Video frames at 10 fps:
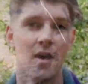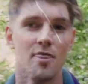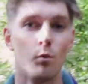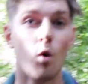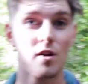
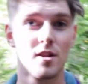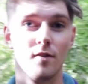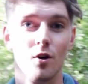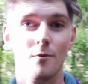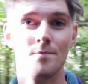the water
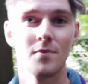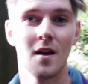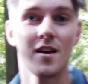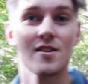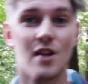vole.
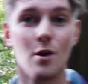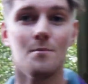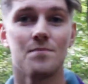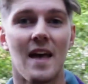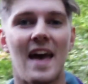So,
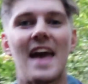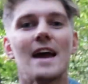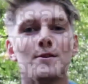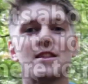here are the